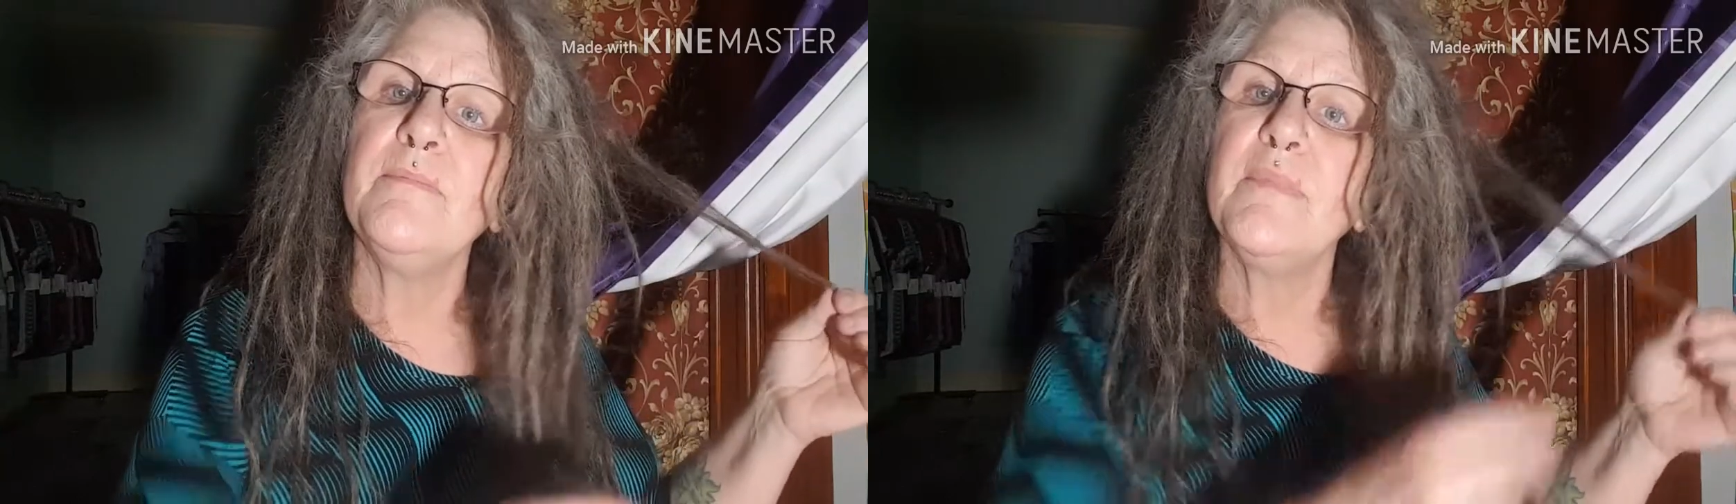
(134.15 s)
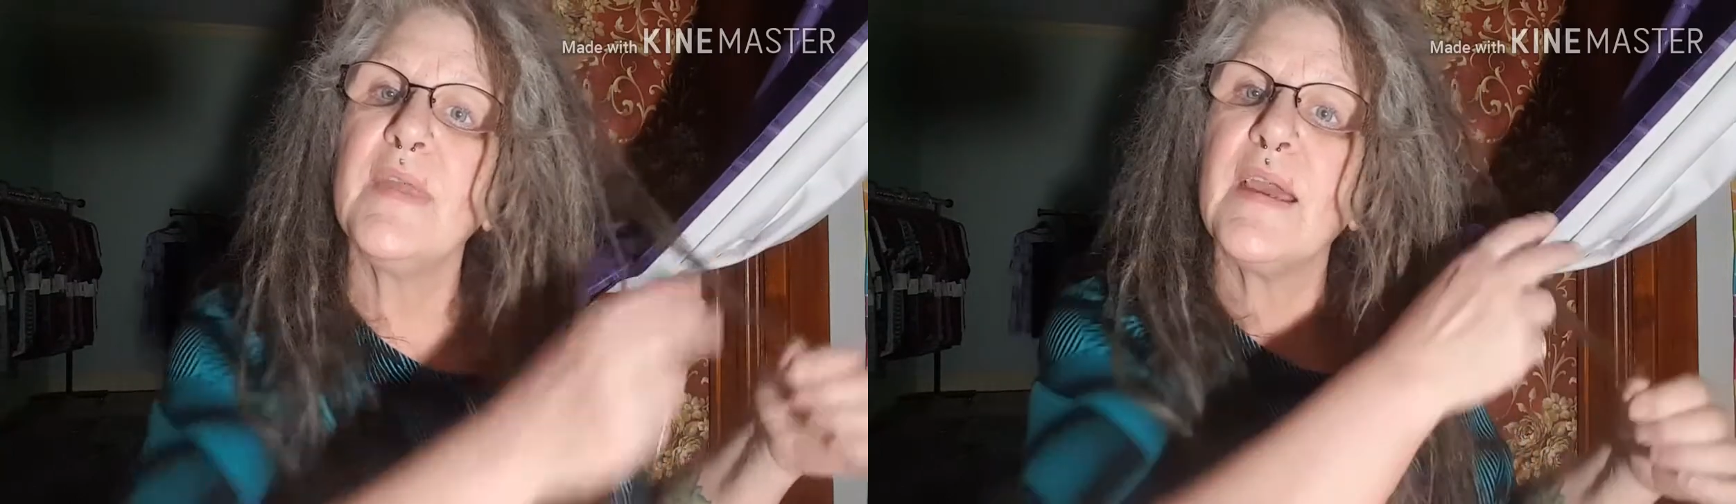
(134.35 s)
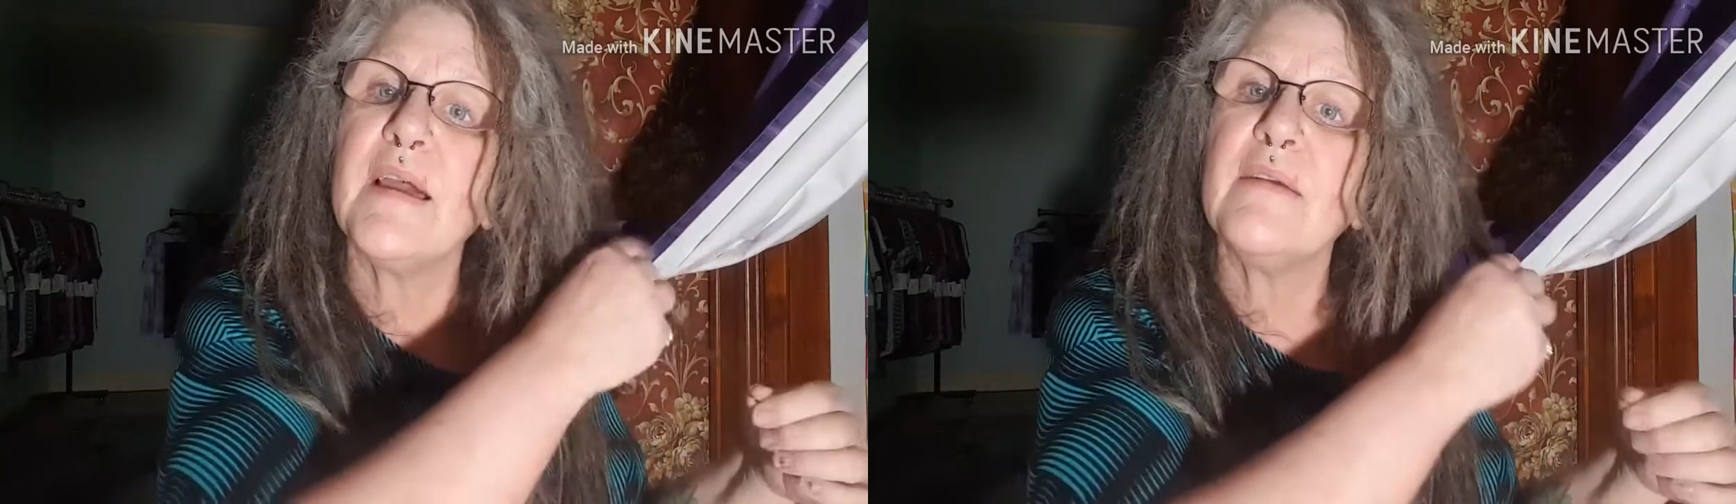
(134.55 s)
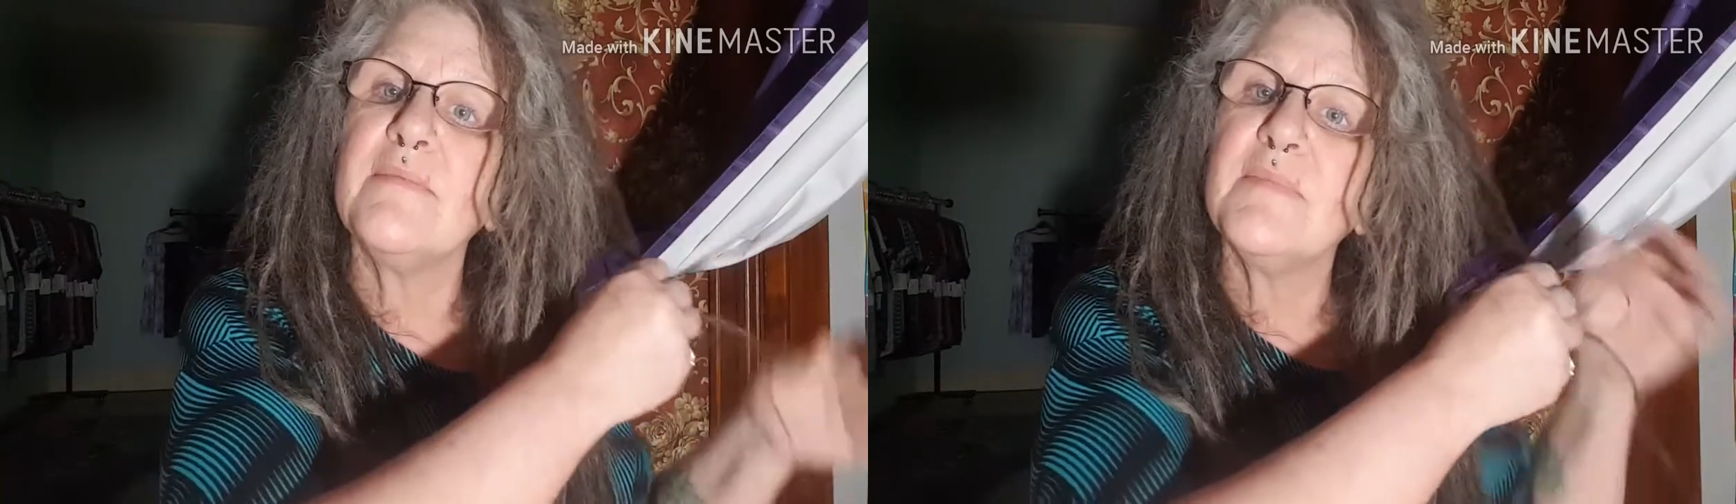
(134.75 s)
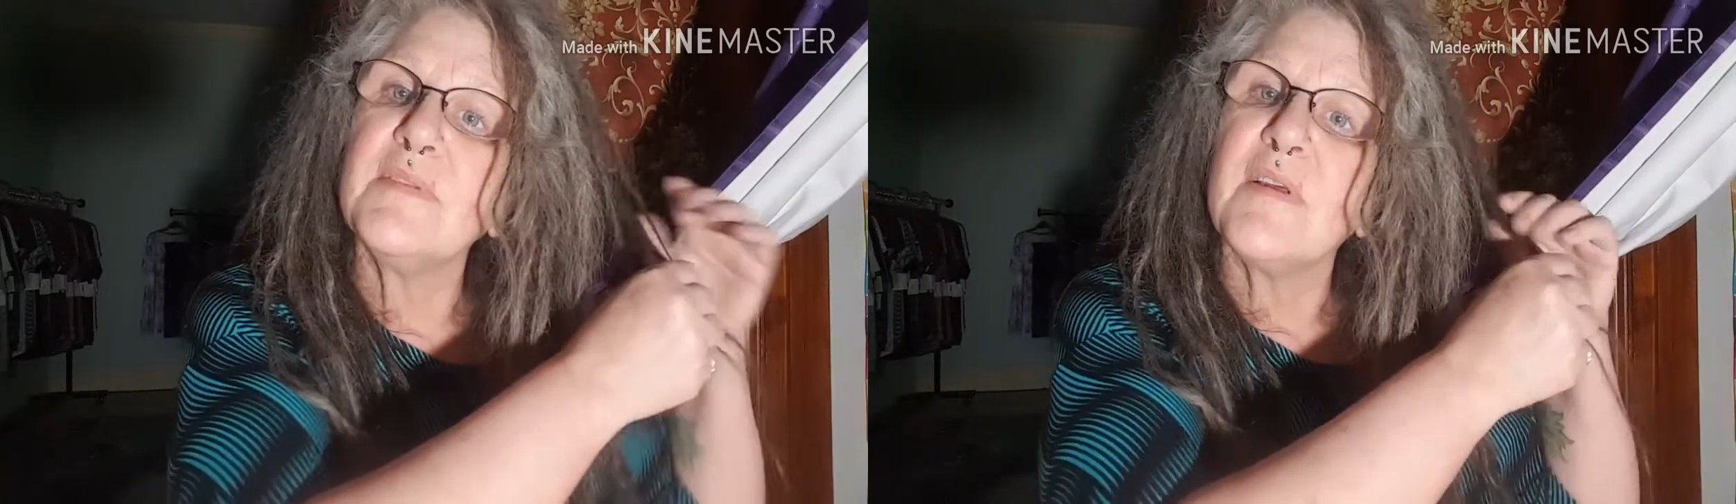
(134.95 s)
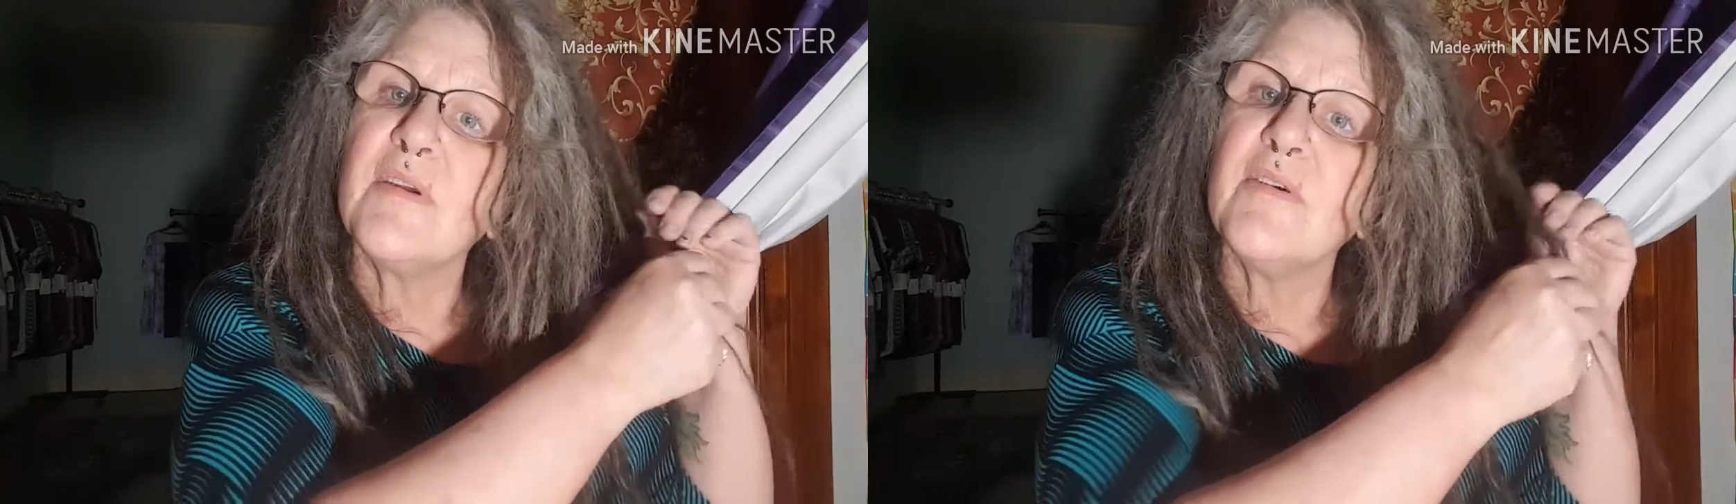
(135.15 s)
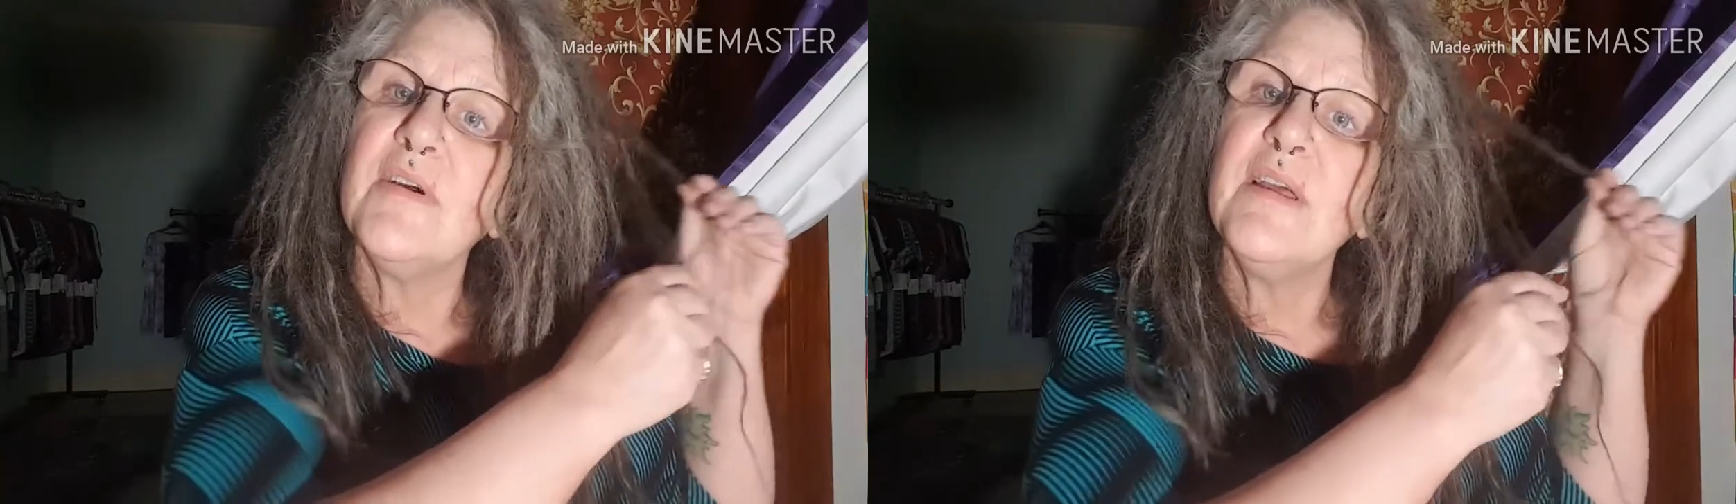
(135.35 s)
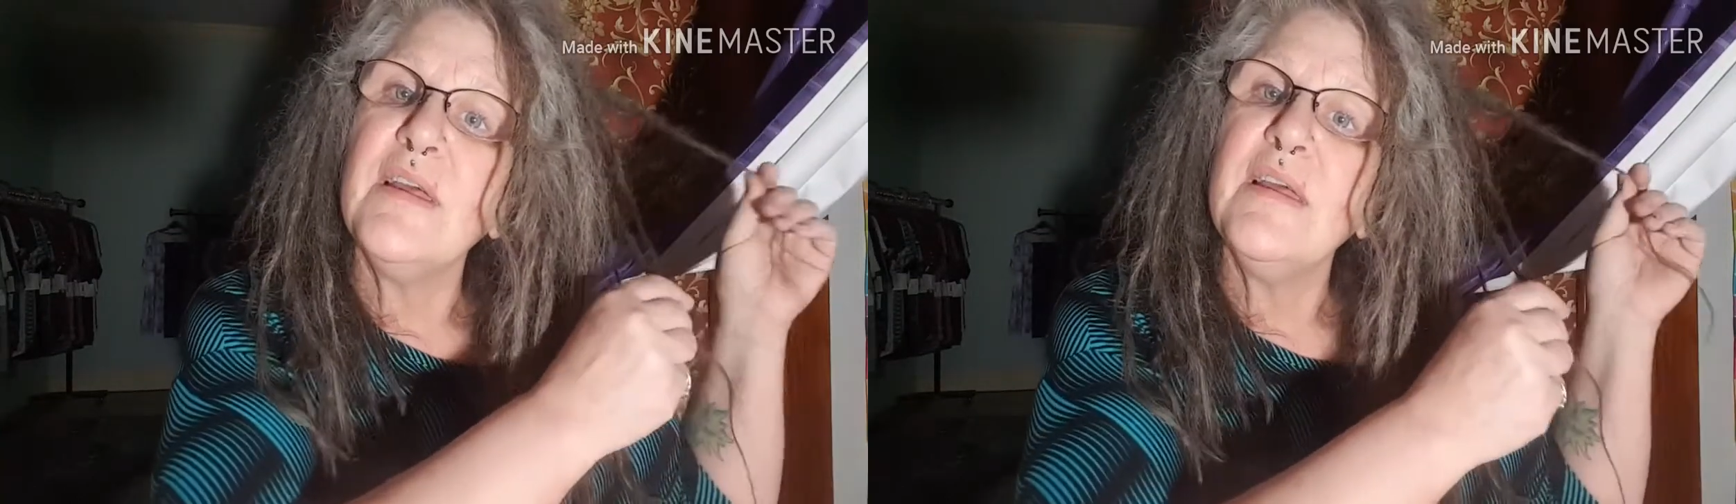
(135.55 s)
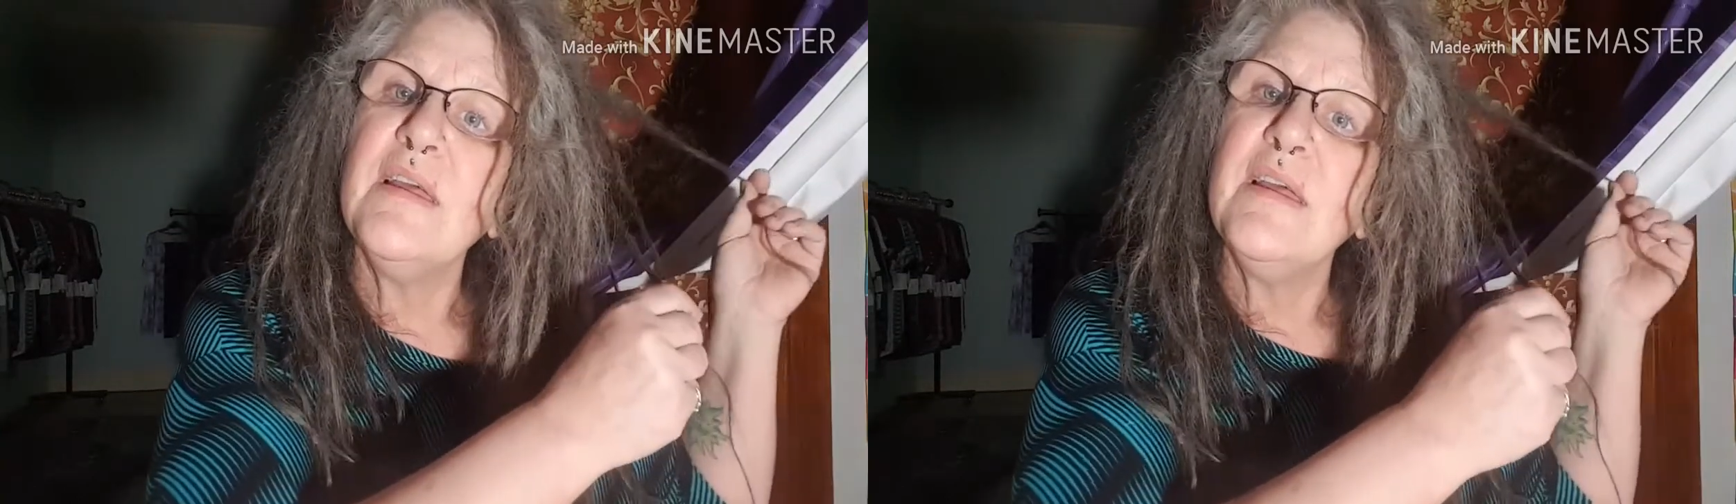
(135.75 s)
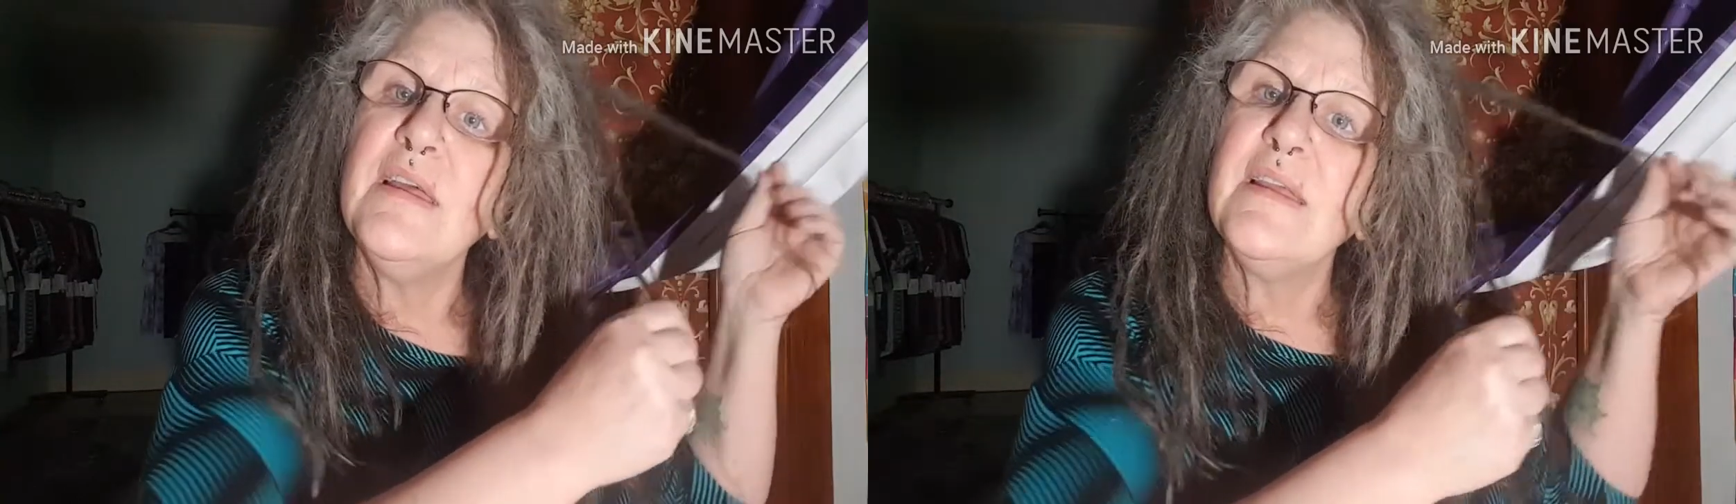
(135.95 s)
yeah, so
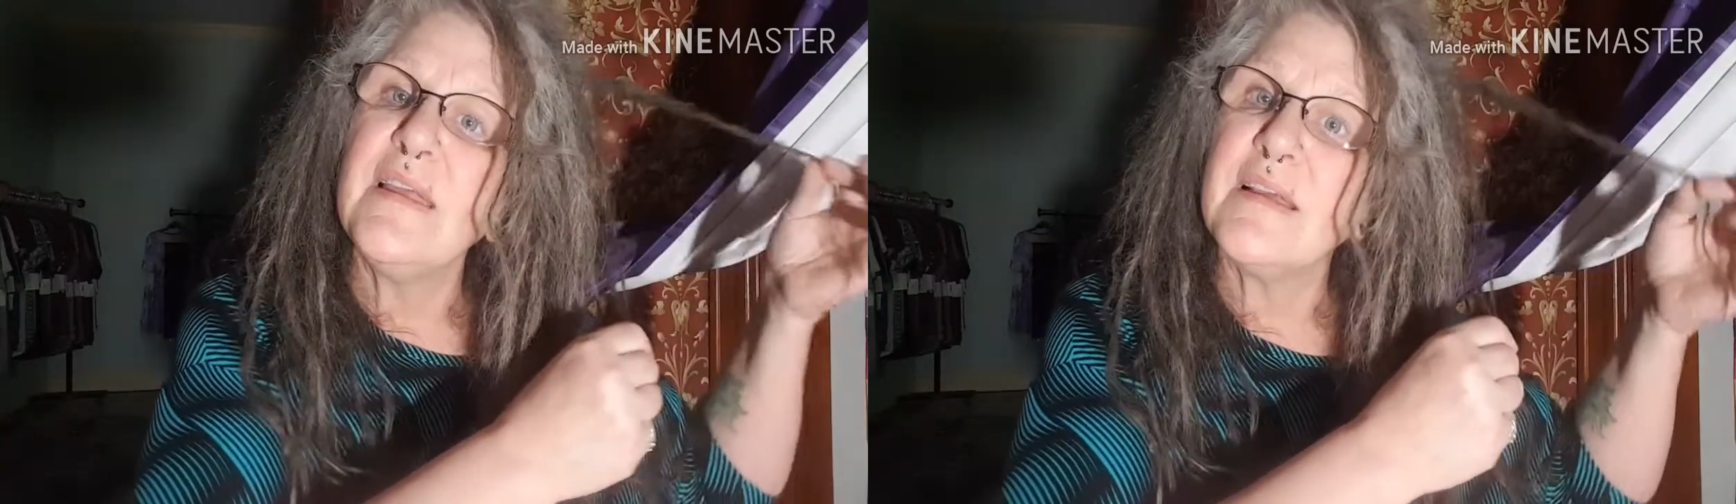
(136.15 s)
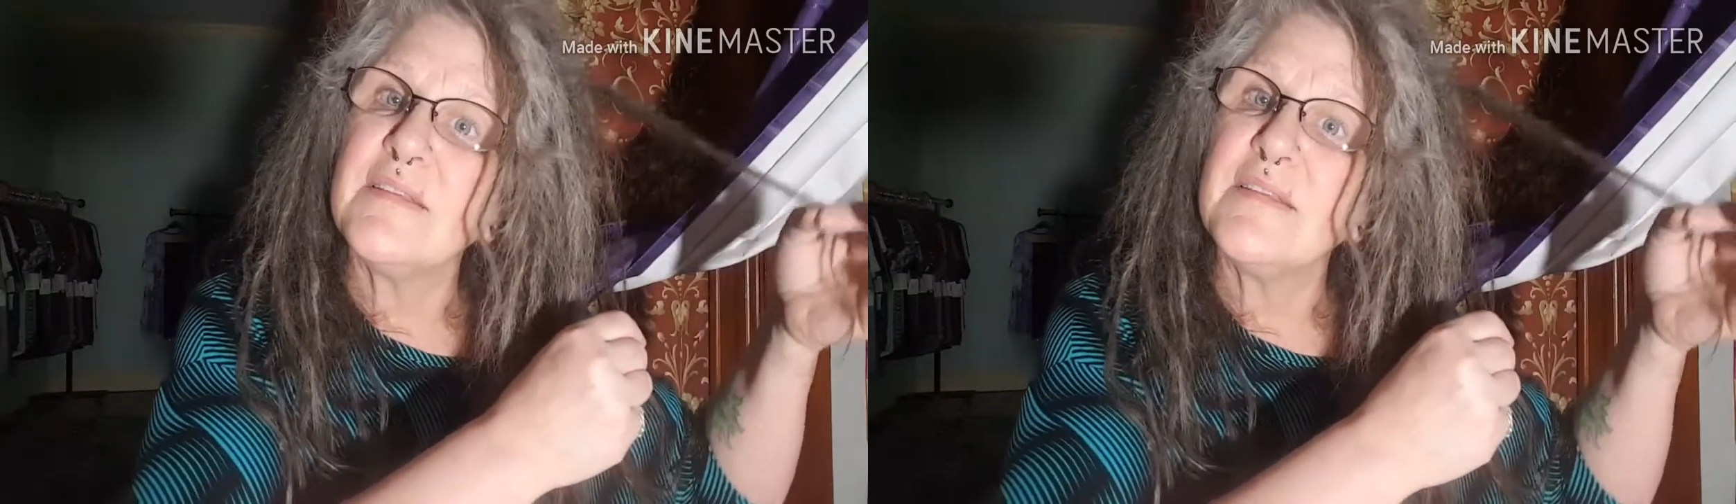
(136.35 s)
yeah,